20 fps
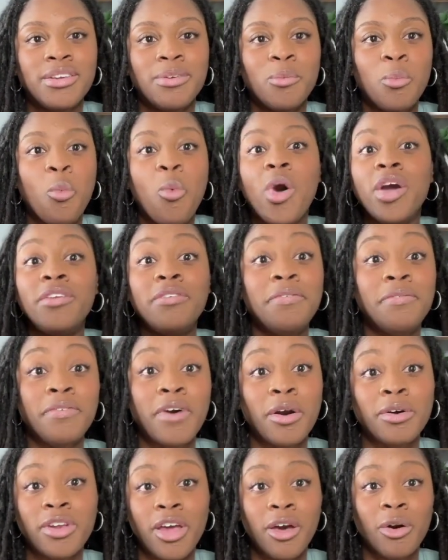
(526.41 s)
1
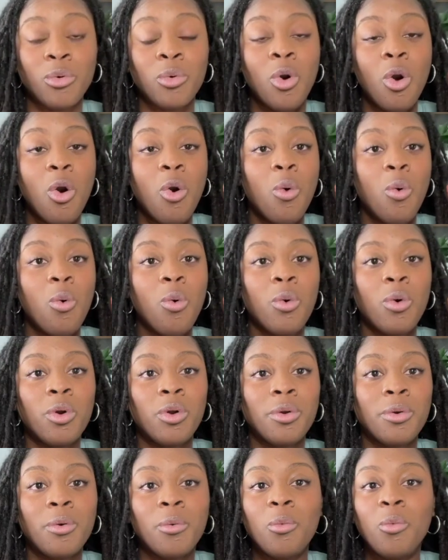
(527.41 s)
photo
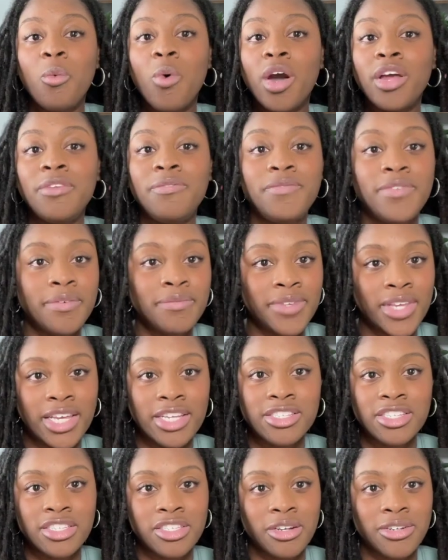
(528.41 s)
or 1
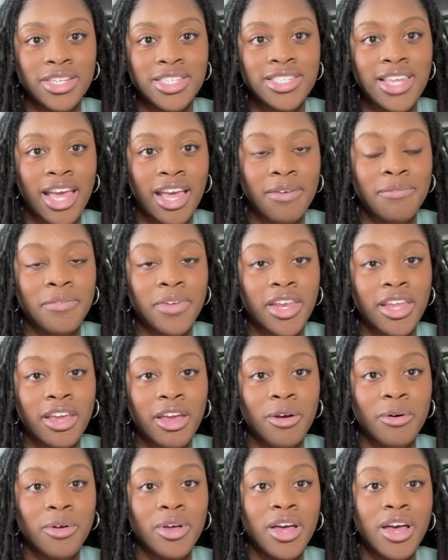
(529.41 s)
15 to 30-second
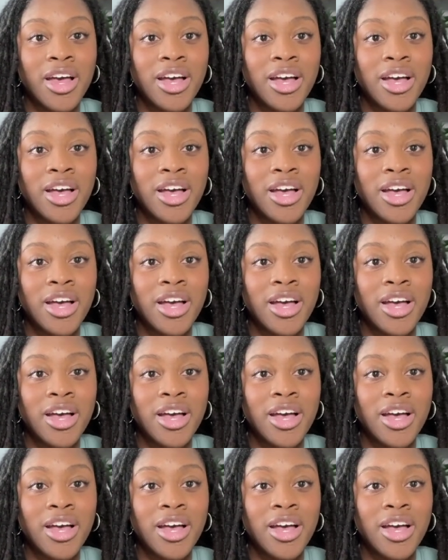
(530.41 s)
video.